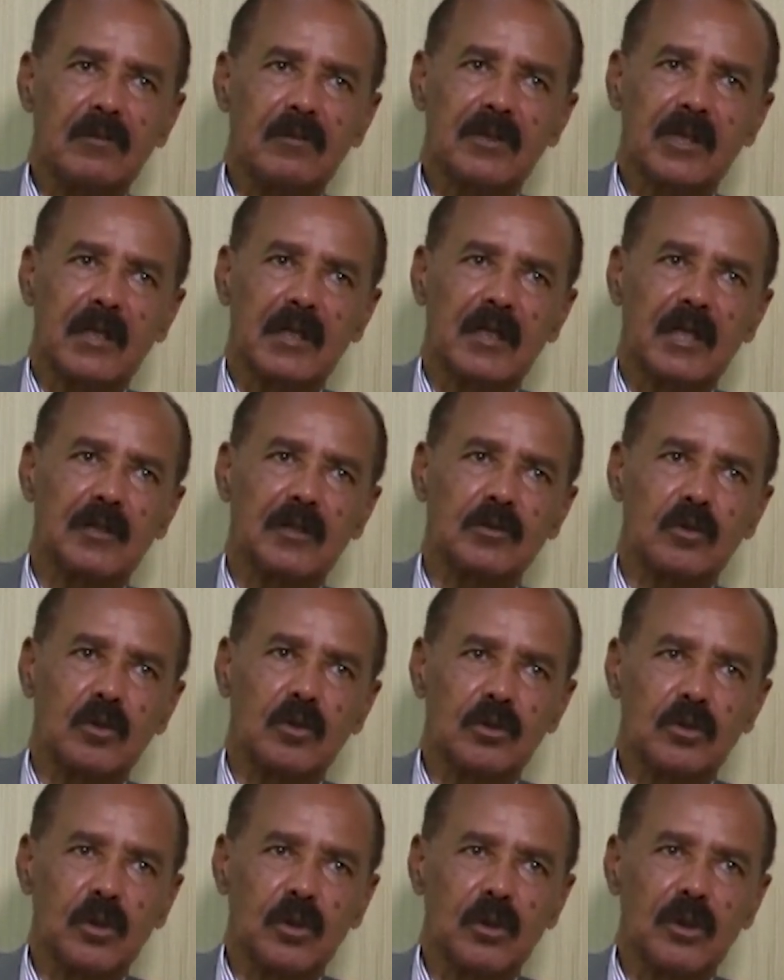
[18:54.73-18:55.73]
China is
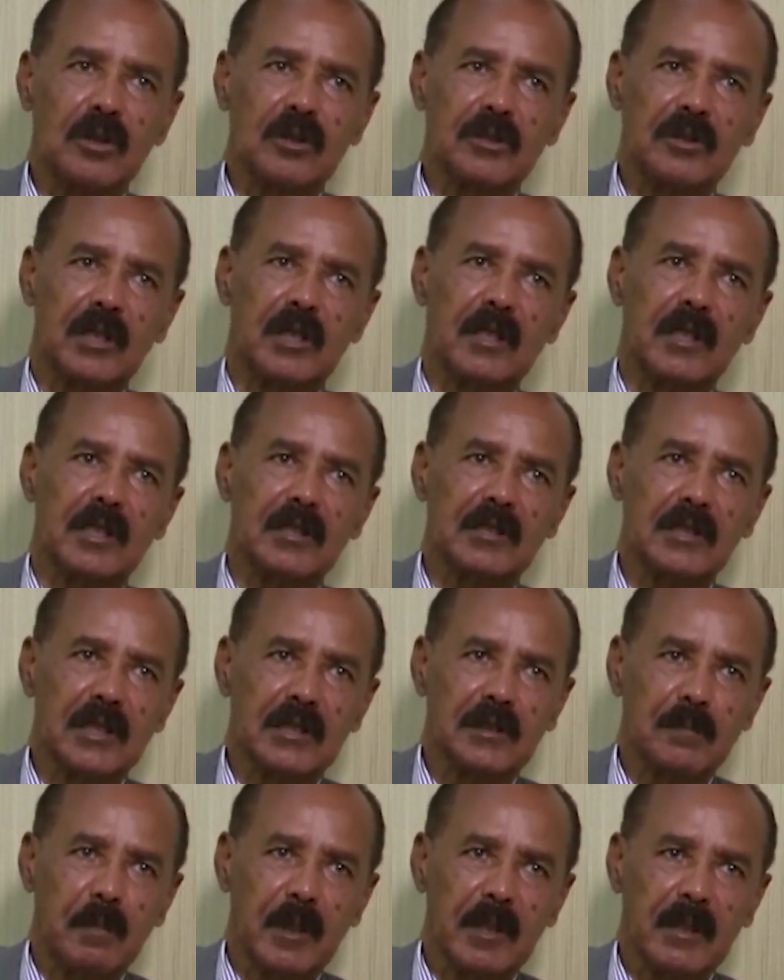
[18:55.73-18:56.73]
controlling, China is
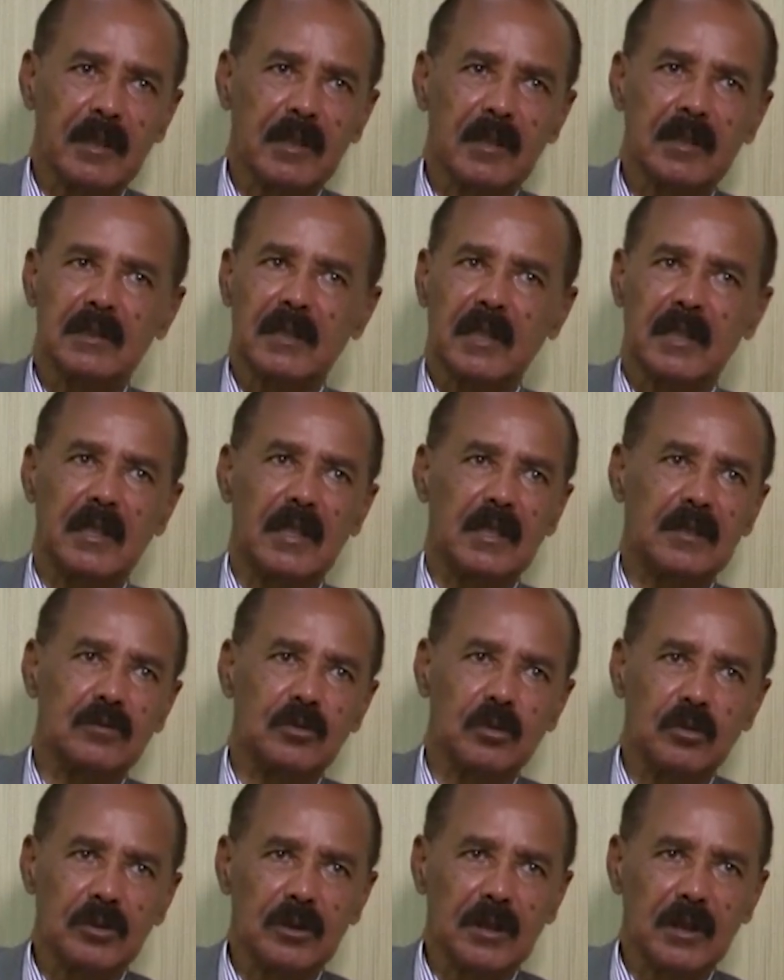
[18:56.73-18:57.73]
expanding, China is
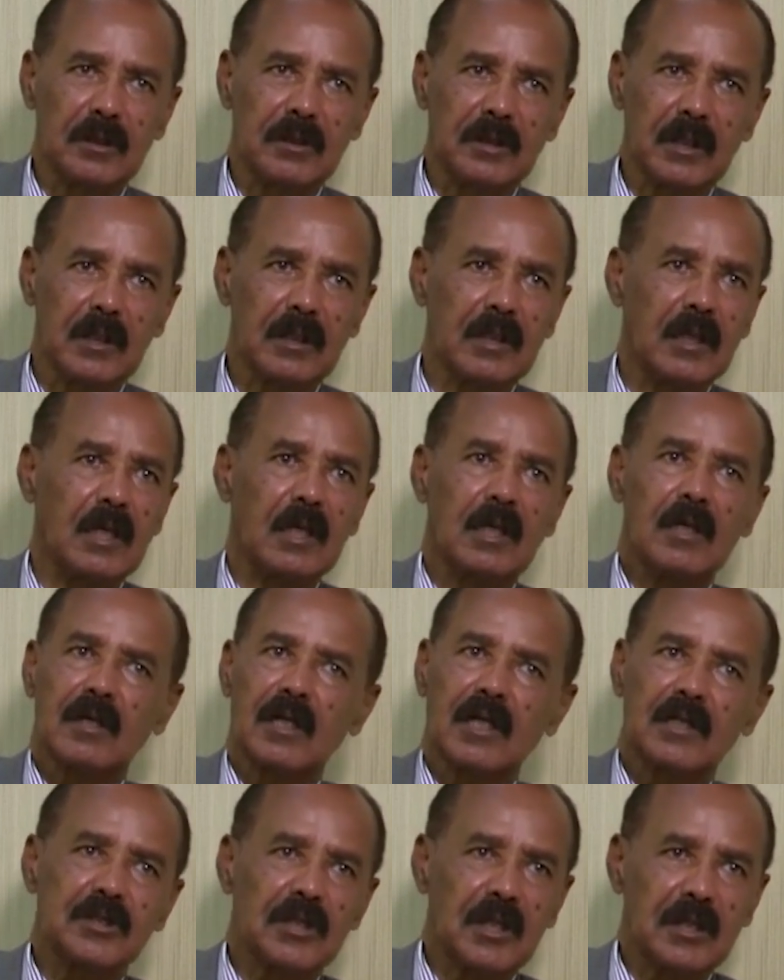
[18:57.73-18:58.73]
doing that,
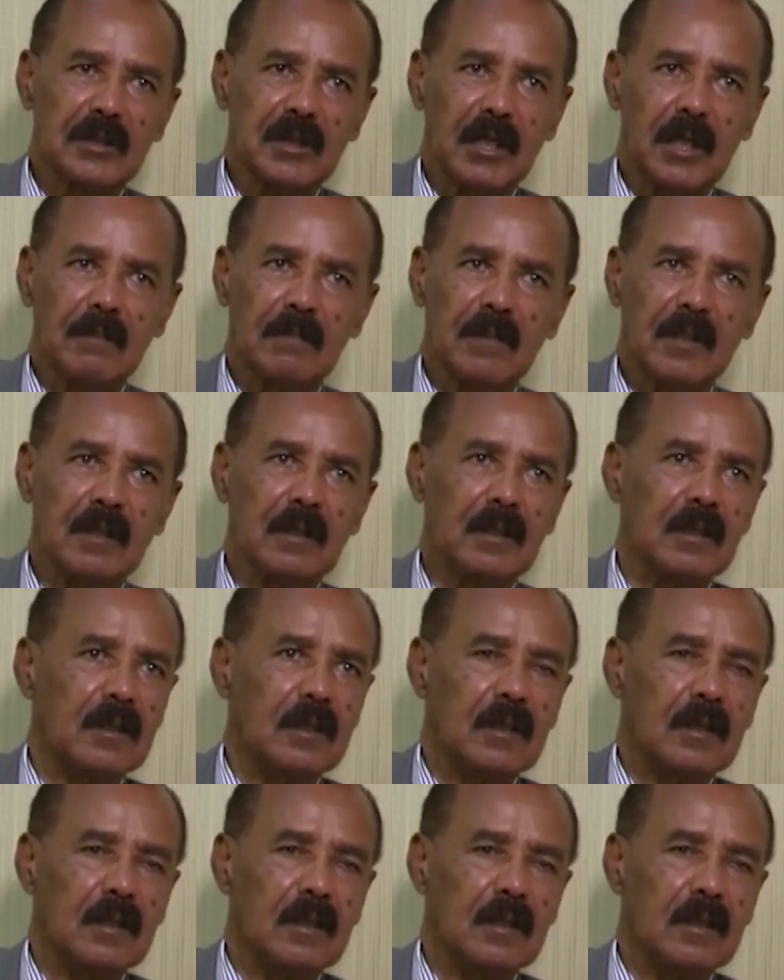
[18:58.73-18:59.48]
Russia is coming.